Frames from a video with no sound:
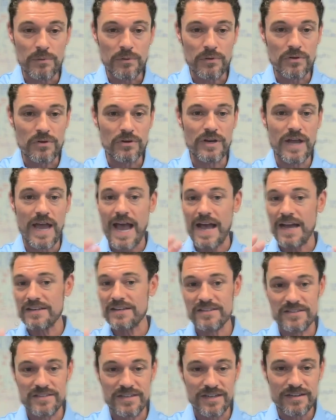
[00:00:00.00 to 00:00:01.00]
could
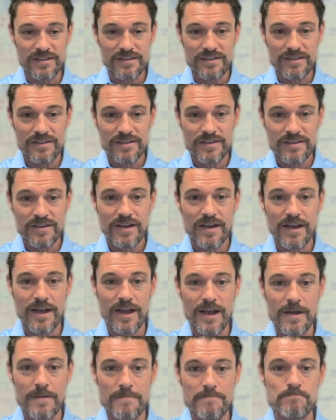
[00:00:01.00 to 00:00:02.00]
access it.
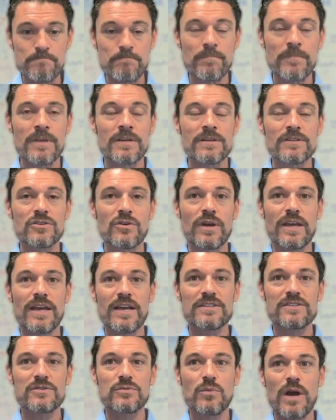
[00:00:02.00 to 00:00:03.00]
So I
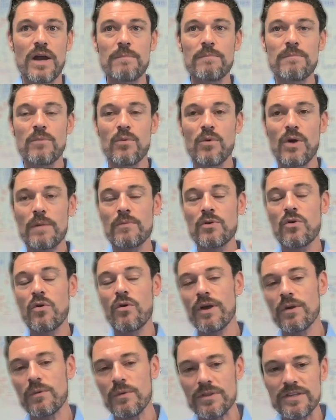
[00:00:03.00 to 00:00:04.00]
guess where I'm
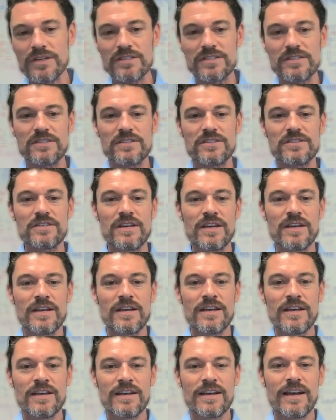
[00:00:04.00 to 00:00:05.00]
going with this is,
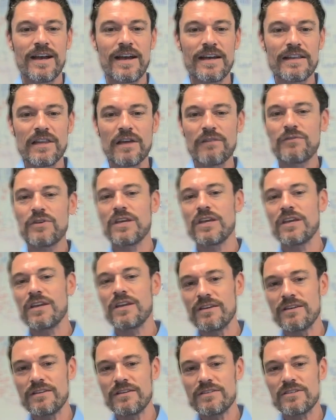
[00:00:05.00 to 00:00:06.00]
I'd love to get
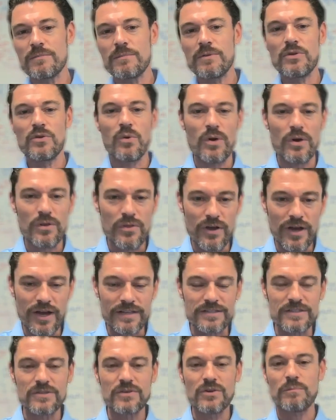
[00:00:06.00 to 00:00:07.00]
some of your
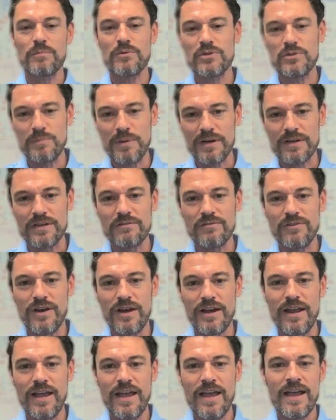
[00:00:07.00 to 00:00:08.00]
thoughts and your perspective
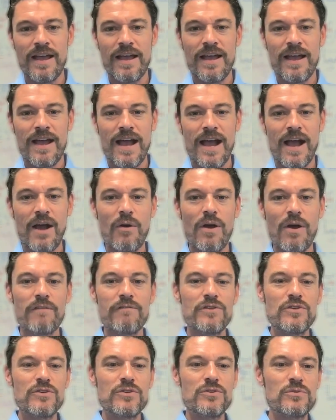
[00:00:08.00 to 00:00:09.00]
on how have
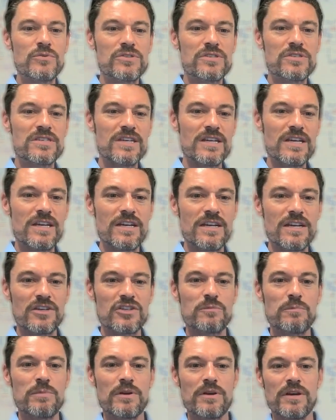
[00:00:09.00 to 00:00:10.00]
you seen and
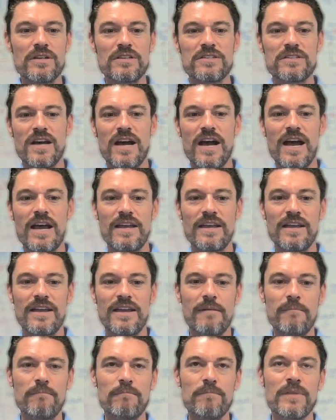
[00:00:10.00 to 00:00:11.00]
experienced
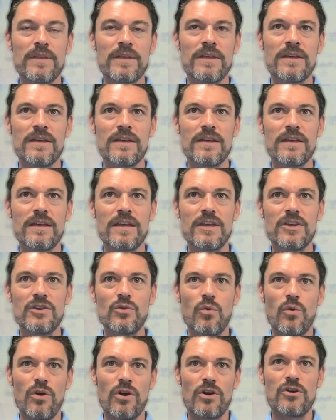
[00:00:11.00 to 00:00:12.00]
IAM in
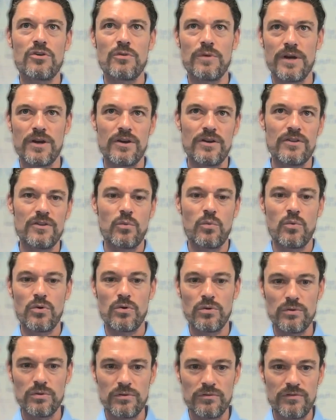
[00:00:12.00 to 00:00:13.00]
your career in the
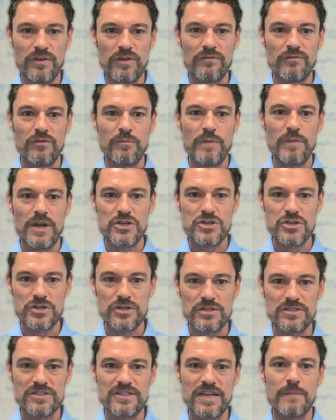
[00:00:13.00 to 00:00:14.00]
world of
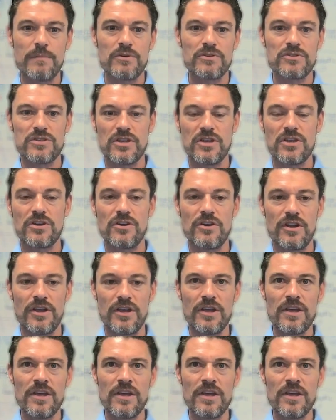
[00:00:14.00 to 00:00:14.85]
information cybersecurity